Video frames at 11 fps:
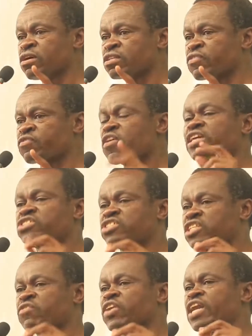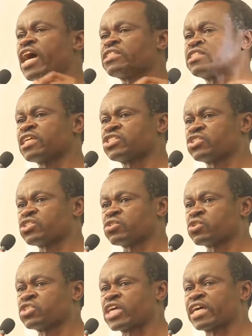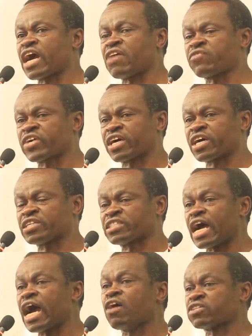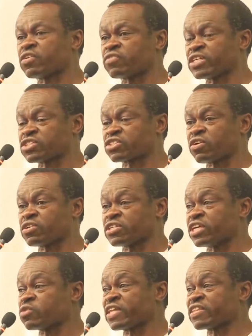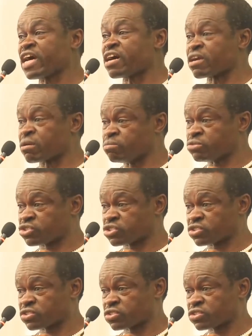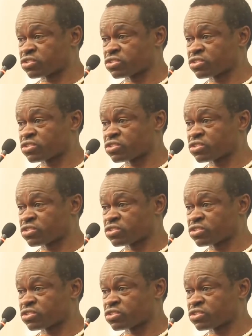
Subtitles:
The first civilization to take Africans out of this continent were the Arabs.